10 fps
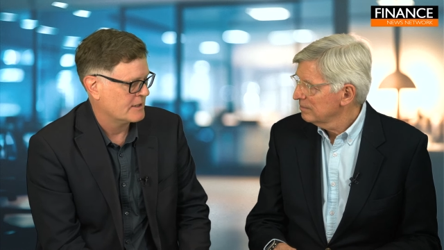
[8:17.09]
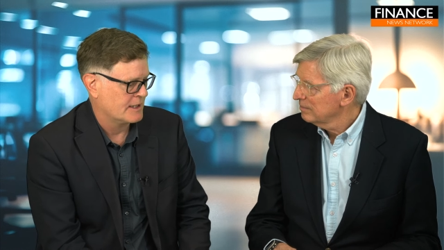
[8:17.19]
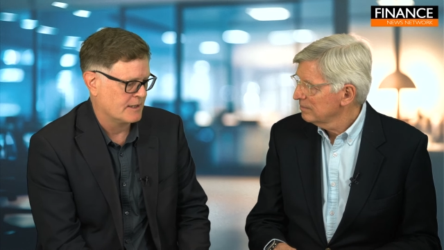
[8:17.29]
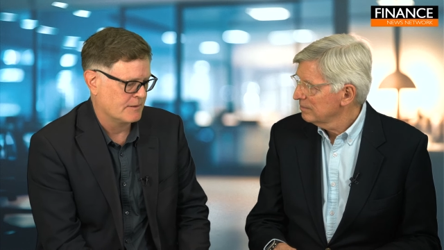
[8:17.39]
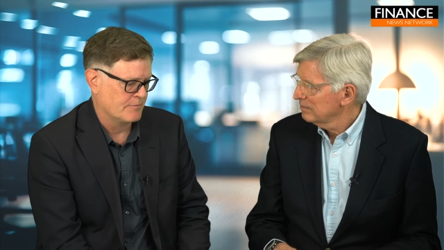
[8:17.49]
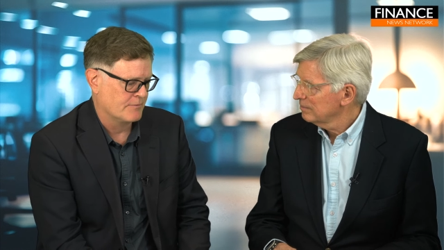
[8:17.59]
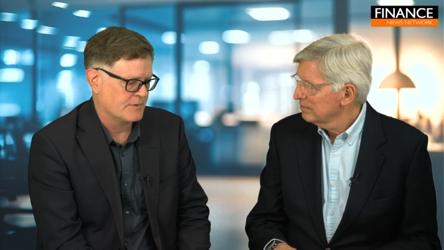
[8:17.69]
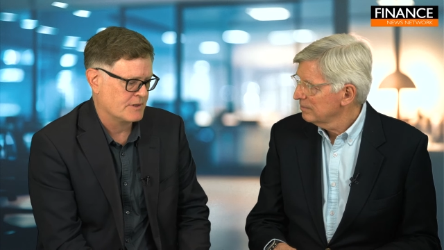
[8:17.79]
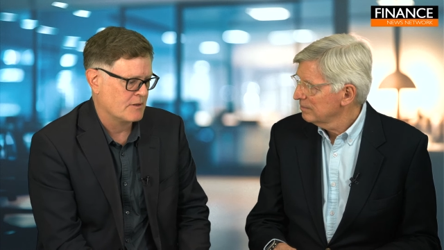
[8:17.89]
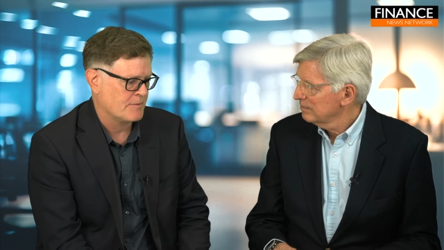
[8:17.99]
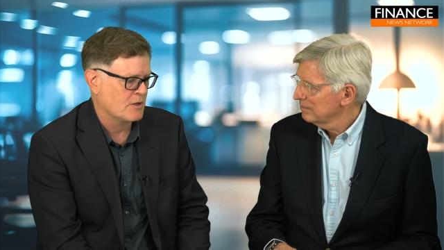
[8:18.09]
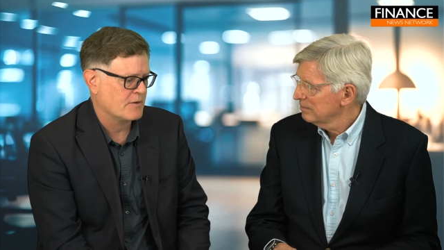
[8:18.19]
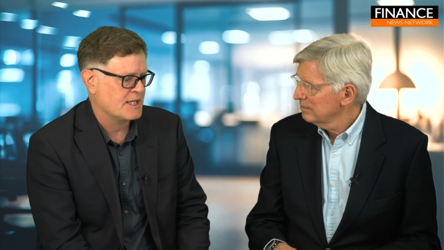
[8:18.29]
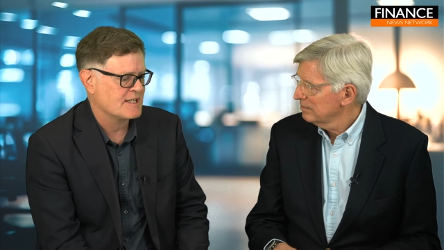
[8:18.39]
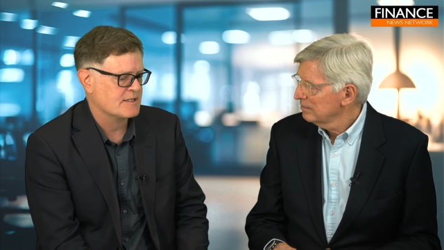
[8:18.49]
Speaker 1: Um, so I'm
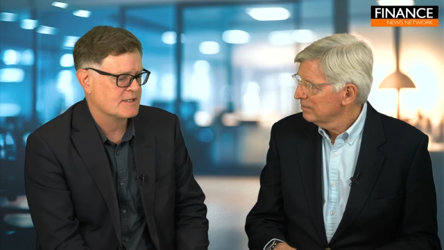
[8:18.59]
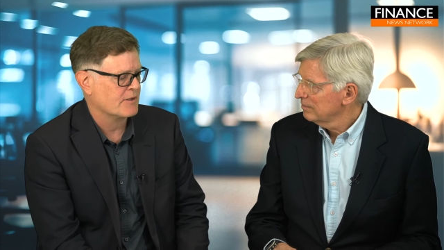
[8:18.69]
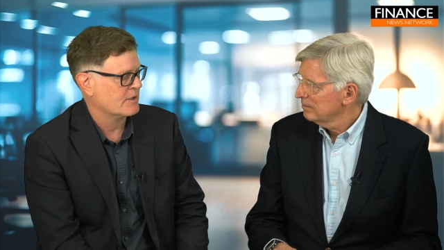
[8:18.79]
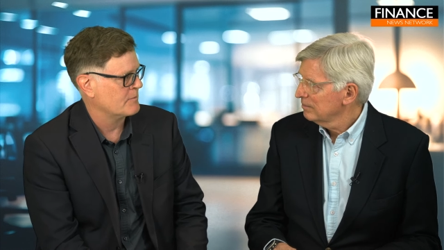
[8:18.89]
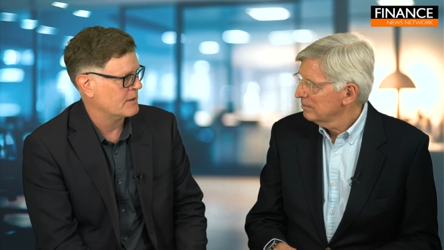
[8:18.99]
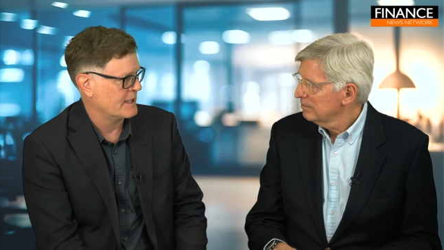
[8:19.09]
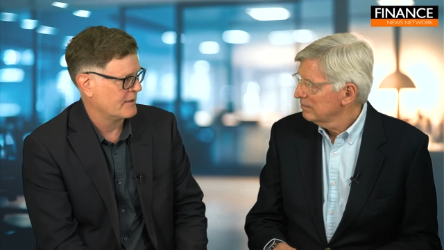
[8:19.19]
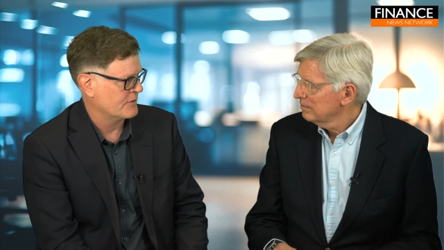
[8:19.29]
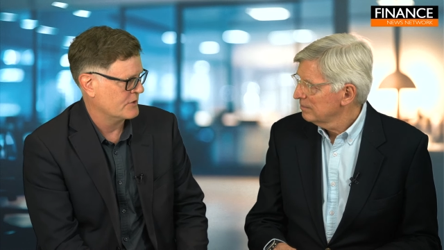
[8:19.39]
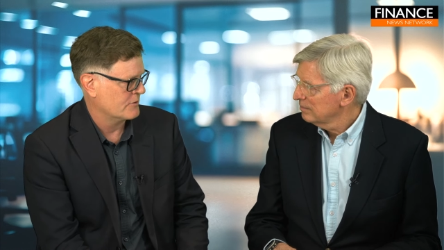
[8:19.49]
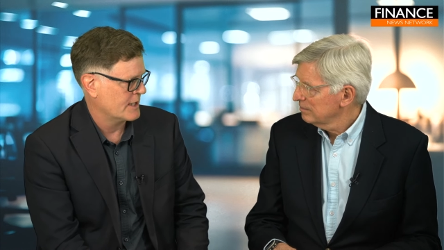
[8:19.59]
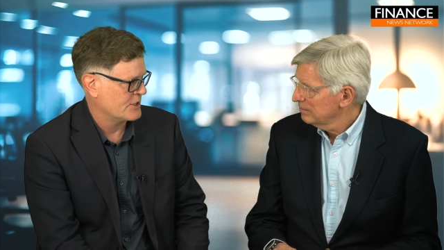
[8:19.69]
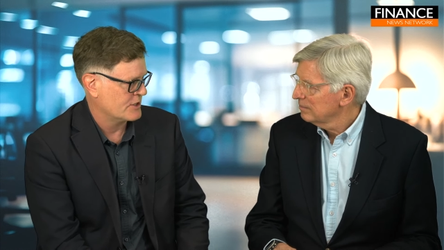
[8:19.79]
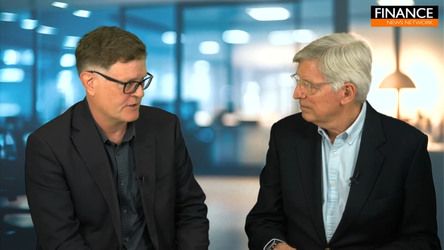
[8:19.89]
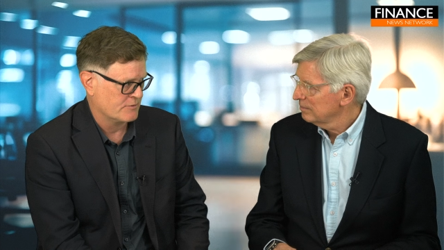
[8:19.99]
not necessarily playing for
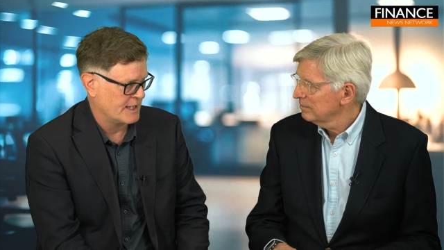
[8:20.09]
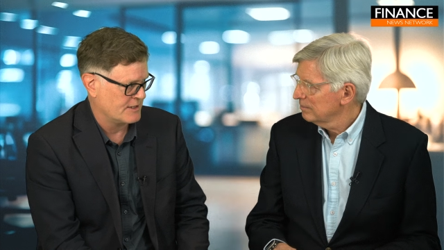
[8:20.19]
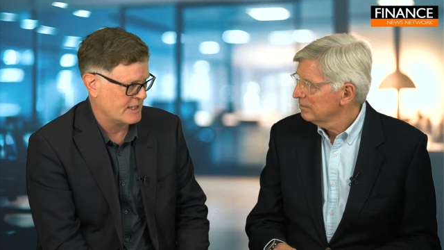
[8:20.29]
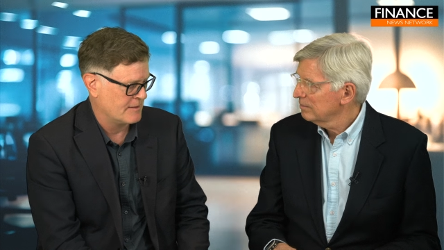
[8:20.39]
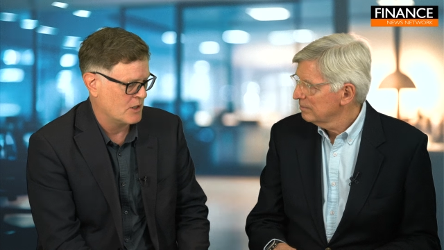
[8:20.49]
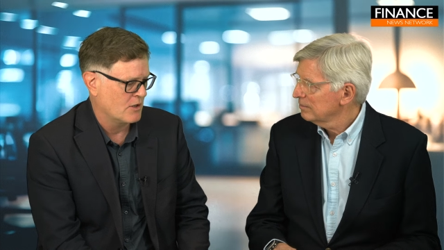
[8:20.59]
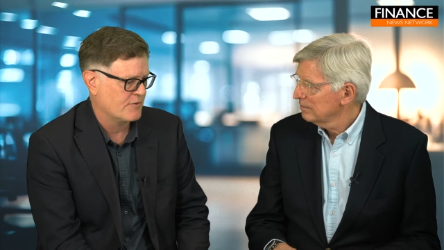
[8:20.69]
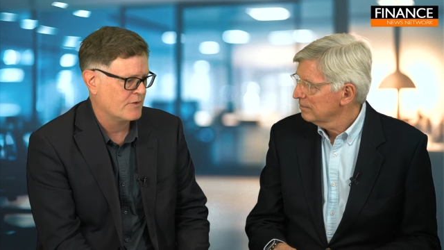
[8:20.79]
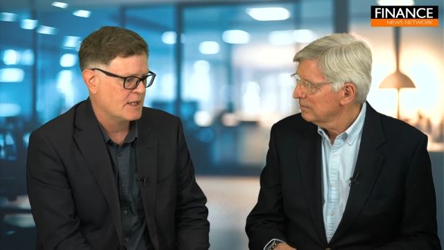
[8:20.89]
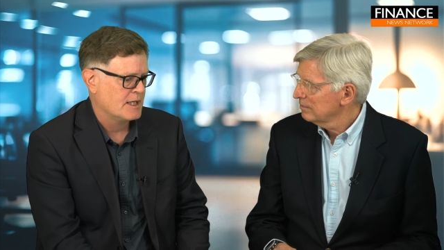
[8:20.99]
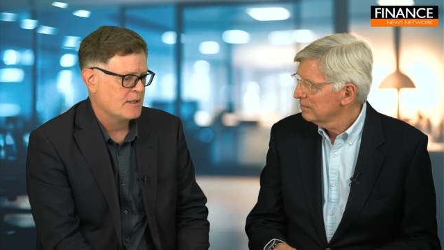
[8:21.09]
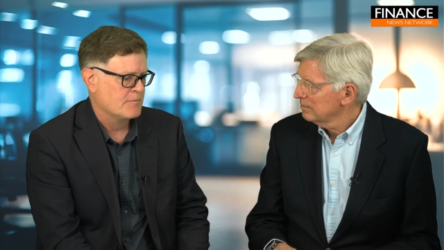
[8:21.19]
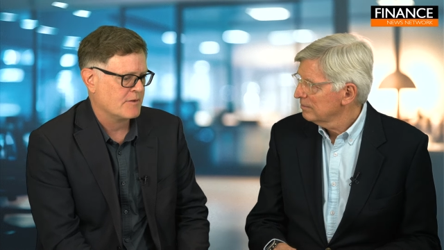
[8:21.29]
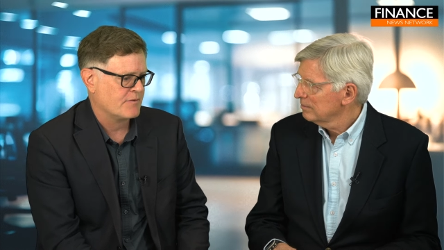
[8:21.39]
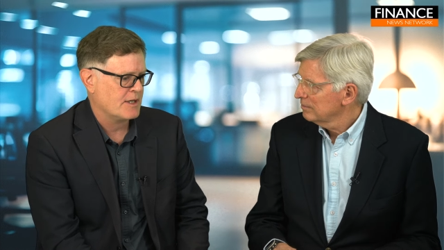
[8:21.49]
duration as rates come off,
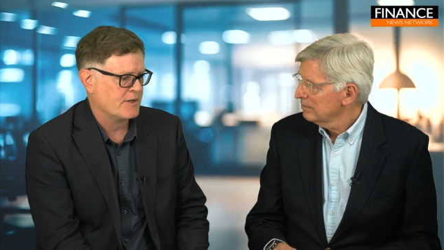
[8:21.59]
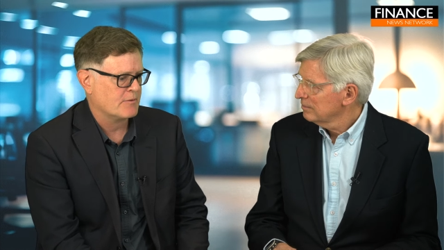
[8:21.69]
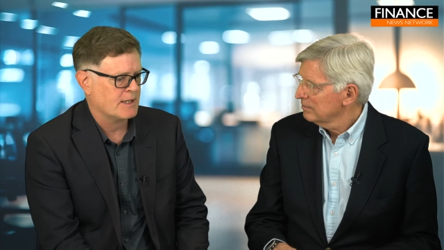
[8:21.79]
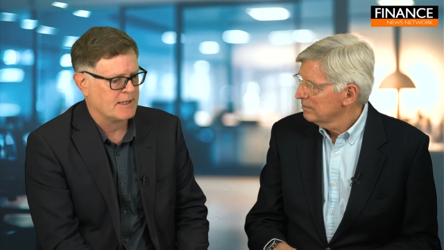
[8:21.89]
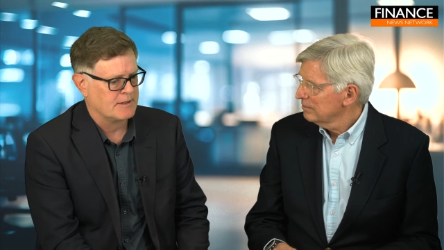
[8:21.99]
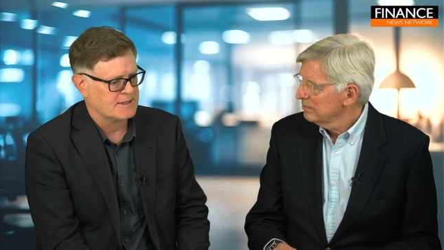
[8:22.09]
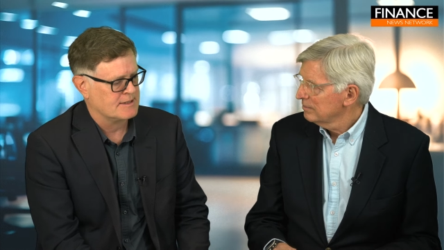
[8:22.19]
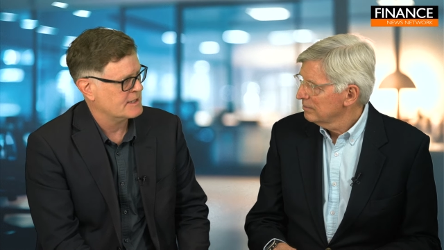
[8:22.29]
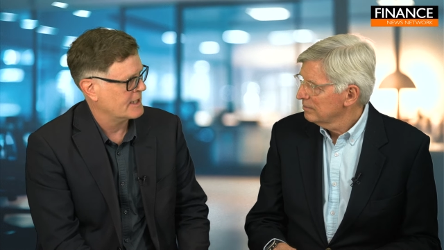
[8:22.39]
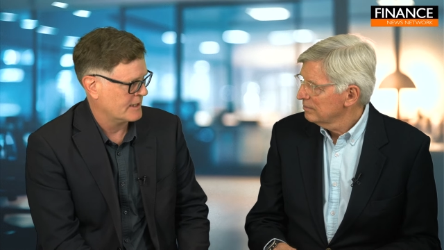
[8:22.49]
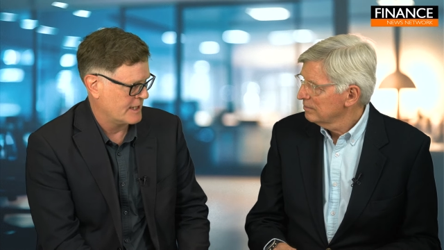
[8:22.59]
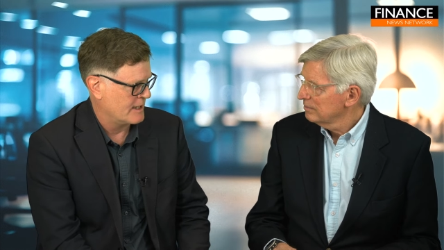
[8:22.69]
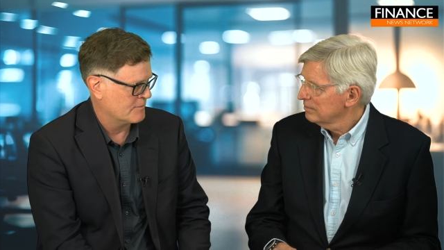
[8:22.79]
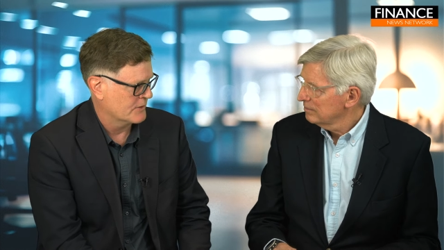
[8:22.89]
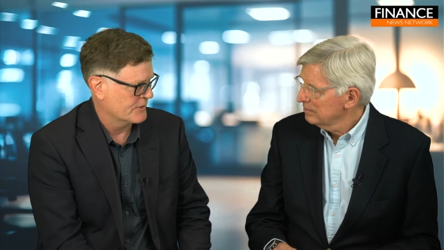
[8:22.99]
but floating rate doesn't take
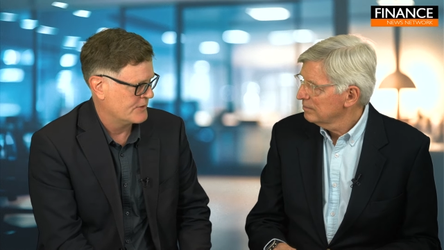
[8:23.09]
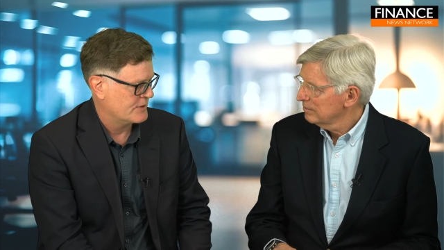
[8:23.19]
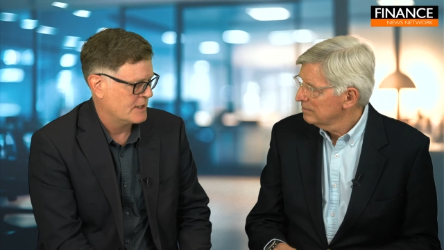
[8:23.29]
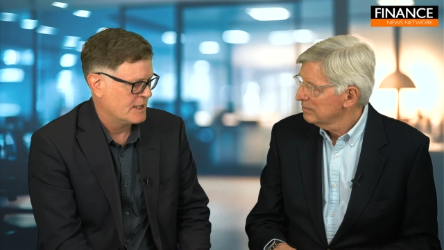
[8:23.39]
gambles.